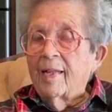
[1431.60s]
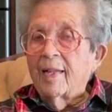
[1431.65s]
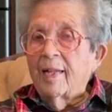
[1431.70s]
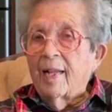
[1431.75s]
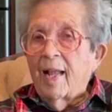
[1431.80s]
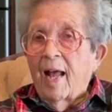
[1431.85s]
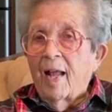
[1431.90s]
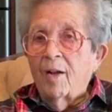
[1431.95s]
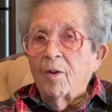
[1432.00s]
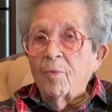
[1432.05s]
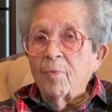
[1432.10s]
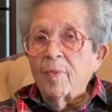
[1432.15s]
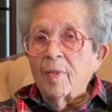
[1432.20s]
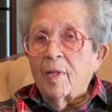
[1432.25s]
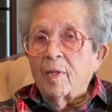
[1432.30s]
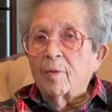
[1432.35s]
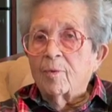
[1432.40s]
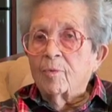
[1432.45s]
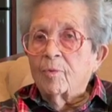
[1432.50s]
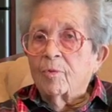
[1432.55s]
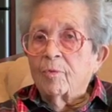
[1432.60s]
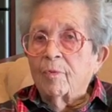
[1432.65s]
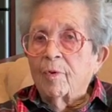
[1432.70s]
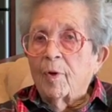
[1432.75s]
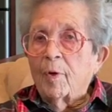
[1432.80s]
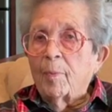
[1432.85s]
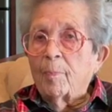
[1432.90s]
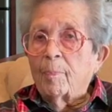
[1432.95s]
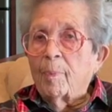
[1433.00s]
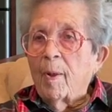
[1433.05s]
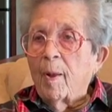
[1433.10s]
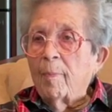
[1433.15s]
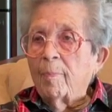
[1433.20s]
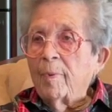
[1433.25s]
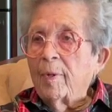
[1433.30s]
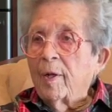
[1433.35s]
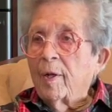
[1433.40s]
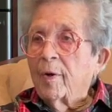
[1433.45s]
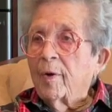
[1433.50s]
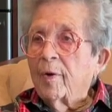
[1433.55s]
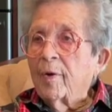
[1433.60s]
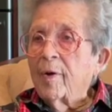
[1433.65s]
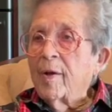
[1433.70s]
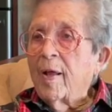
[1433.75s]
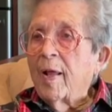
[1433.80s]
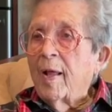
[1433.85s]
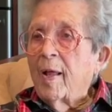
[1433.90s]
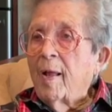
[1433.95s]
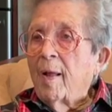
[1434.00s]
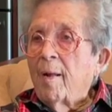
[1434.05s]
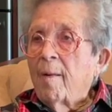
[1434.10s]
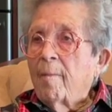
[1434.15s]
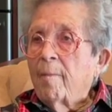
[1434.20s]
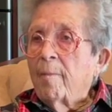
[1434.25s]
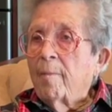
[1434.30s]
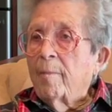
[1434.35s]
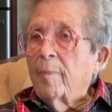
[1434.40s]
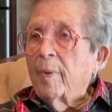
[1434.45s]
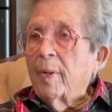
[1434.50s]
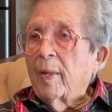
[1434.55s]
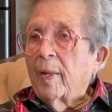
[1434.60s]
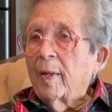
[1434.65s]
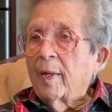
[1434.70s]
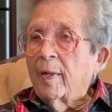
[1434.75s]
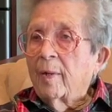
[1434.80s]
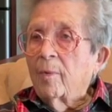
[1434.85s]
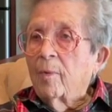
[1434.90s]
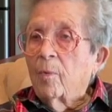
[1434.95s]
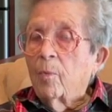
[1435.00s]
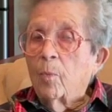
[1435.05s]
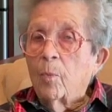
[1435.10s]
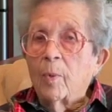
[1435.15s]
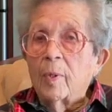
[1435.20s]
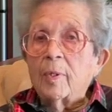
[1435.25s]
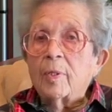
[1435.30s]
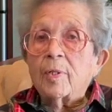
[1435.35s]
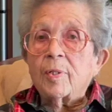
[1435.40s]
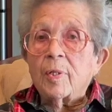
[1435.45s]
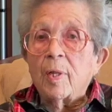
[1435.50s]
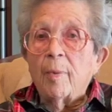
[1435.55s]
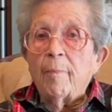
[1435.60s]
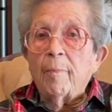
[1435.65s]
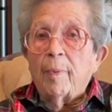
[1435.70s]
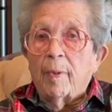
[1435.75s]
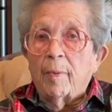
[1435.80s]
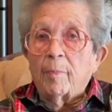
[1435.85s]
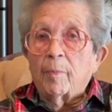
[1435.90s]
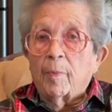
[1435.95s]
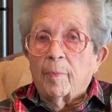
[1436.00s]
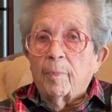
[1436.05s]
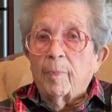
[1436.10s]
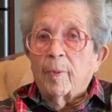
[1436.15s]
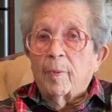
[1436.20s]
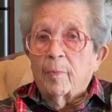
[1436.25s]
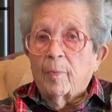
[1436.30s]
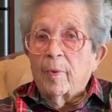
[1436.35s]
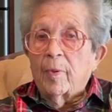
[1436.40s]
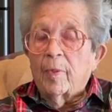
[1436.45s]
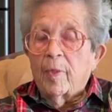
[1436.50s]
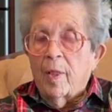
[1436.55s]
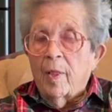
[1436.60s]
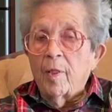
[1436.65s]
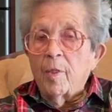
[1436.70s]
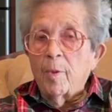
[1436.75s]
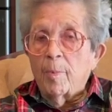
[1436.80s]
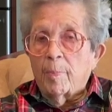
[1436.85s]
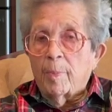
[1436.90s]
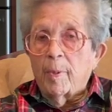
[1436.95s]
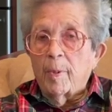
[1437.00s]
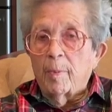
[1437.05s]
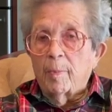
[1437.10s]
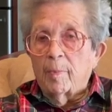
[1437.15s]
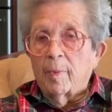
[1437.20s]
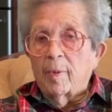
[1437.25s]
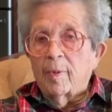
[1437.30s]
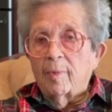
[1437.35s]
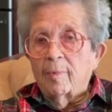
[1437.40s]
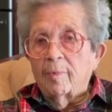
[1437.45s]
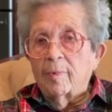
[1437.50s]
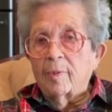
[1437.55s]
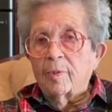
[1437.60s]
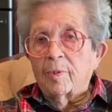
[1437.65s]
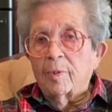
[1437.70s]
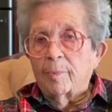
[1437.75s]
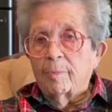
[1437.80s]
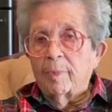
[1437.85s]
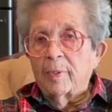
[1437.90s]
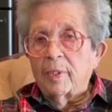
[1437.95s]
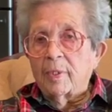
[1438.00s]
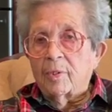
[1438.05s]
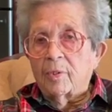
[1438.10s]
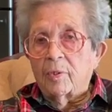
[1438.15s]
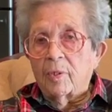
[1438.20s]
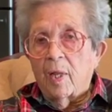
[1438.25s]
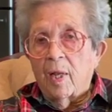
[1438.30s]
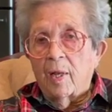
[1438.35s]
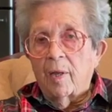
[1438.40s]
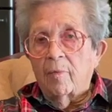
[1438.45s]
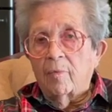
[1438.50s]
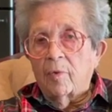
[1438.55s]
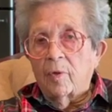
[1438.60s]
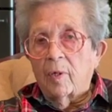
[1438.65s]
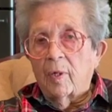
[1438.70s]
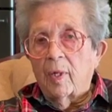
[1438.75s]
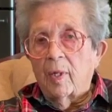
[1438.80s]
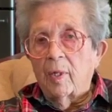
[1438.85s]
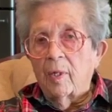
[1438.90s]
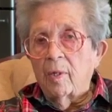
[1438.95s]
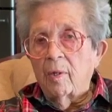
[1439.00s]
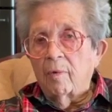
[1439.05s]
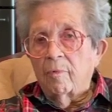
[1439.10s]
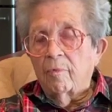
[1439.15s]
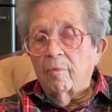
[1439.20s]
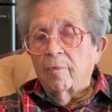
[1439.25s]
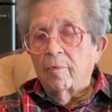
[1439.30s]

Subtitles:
don't think it was very popular, but with some people, but with other people, it was a big sigh of relief.